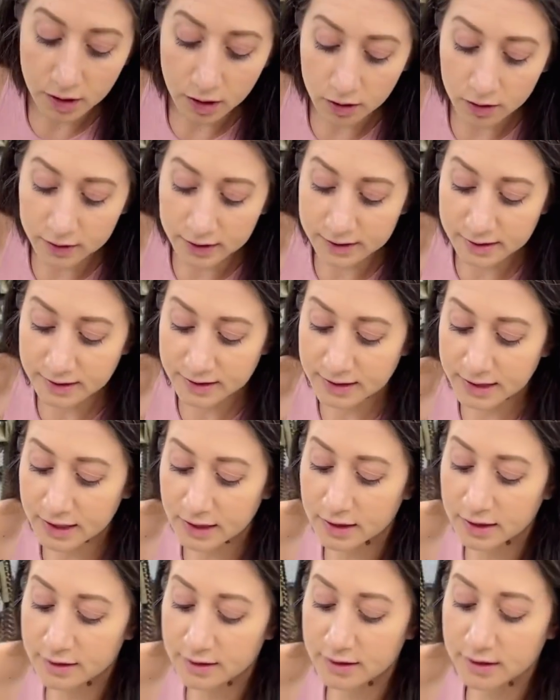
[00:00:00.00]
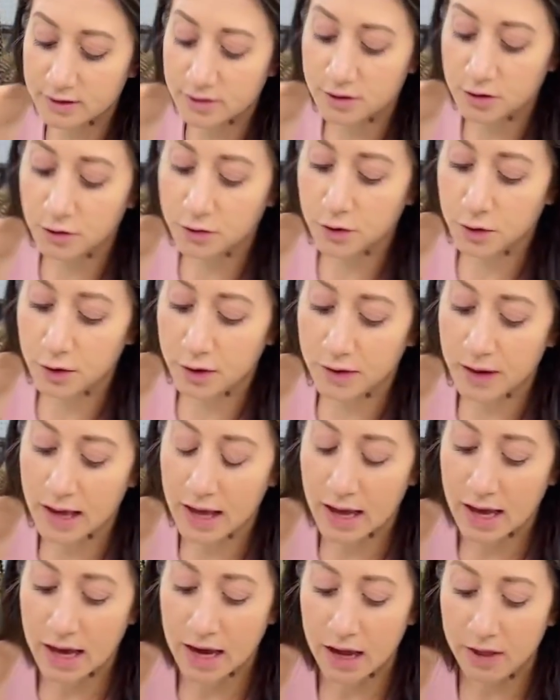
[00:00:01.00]
all these stickers and so forth.
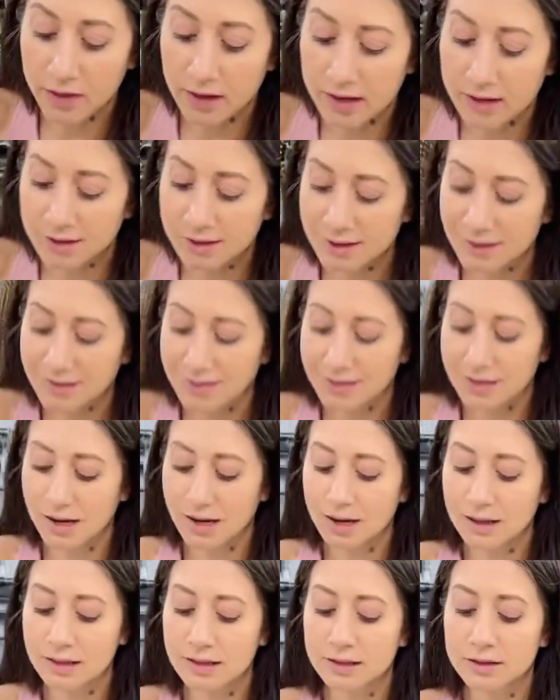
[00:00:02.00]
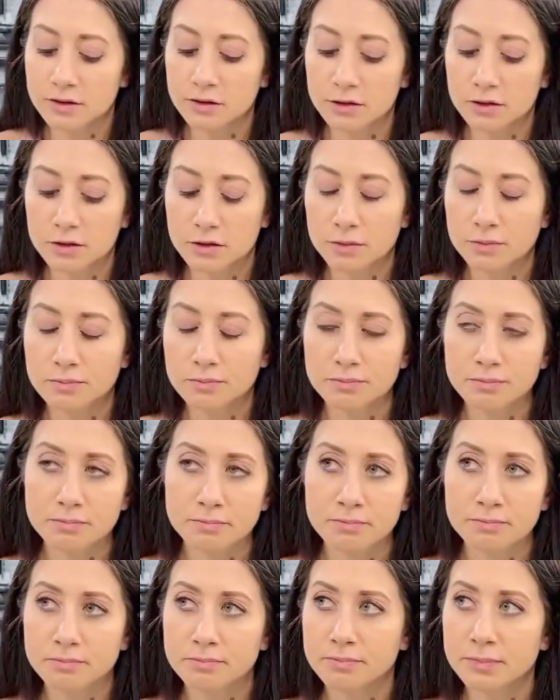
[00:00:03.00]
And then just a little
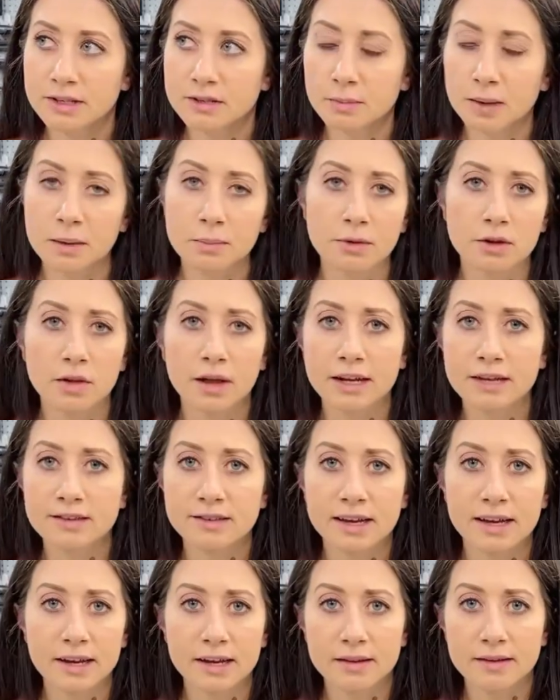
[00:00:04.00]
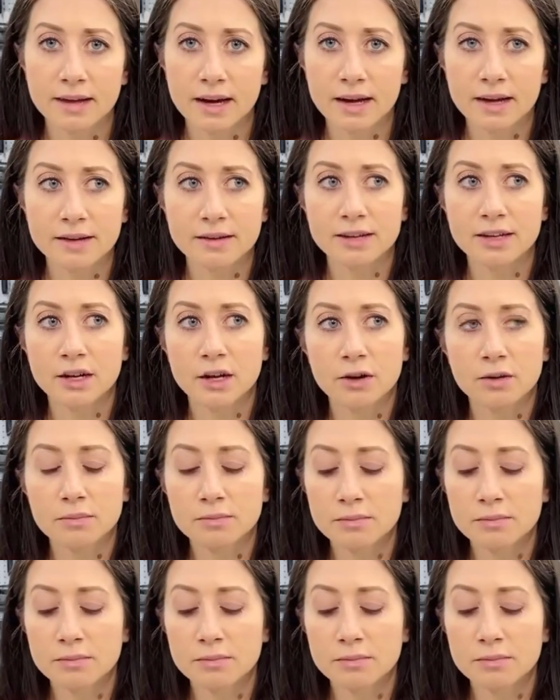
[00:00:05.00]
piece of paper like saying that, you know.